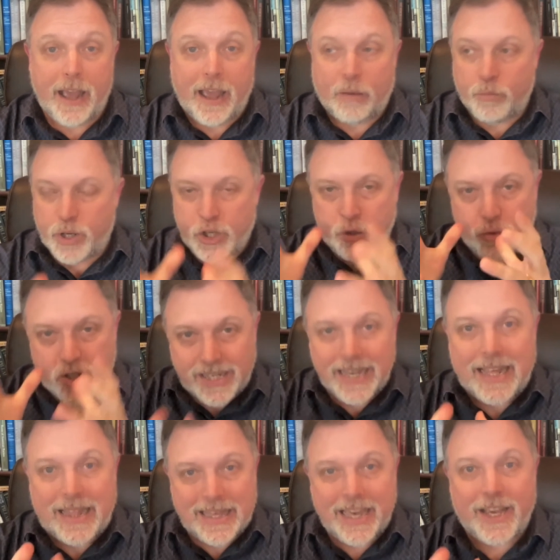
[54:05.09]
And when you
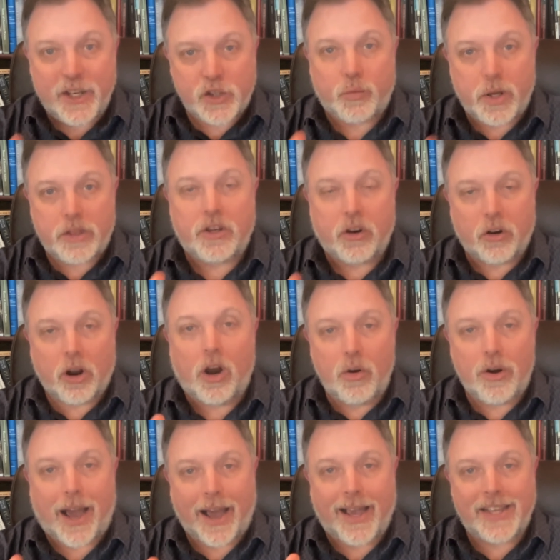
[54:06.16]
see things with your
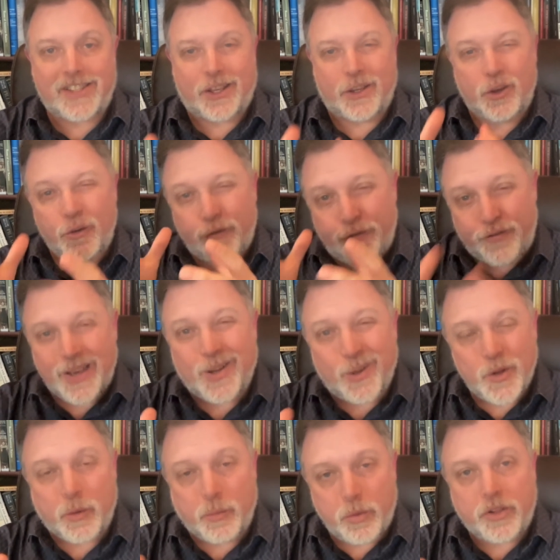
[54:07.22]
own eyes and you feel
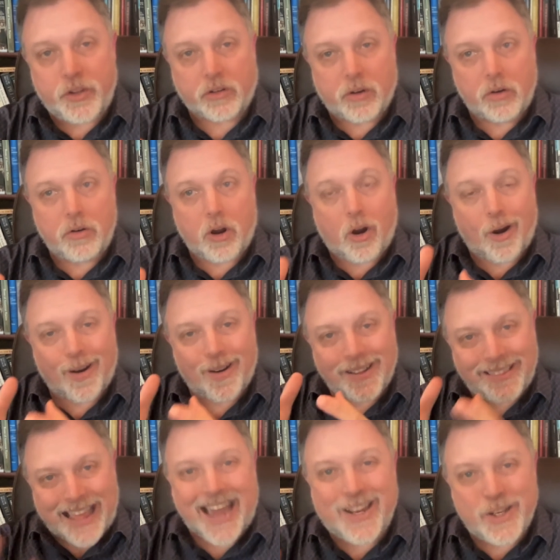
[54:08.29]
them with your own heart,
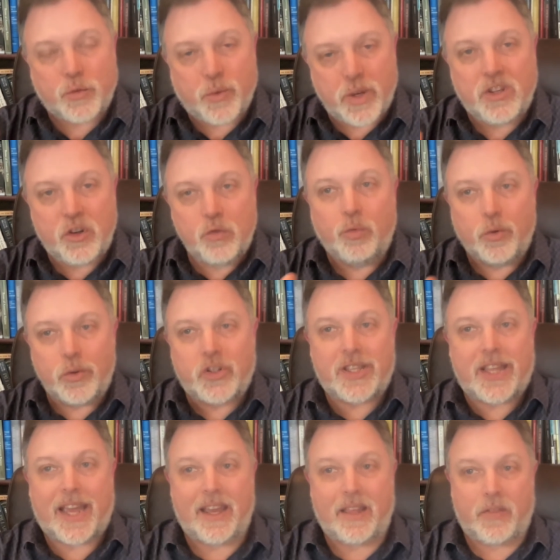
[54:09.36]
that is when you will
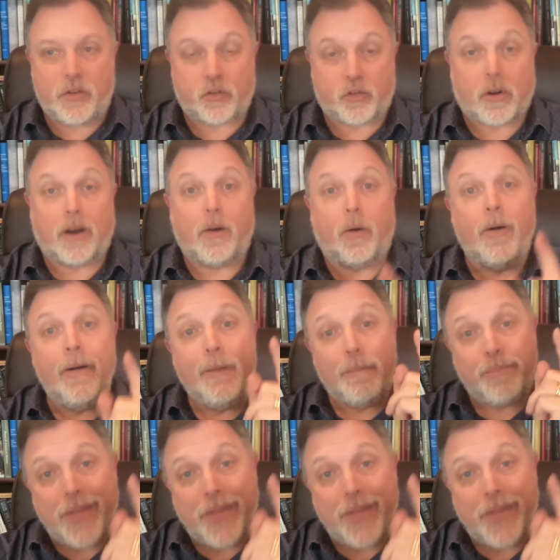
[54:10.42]
stay in the struggle.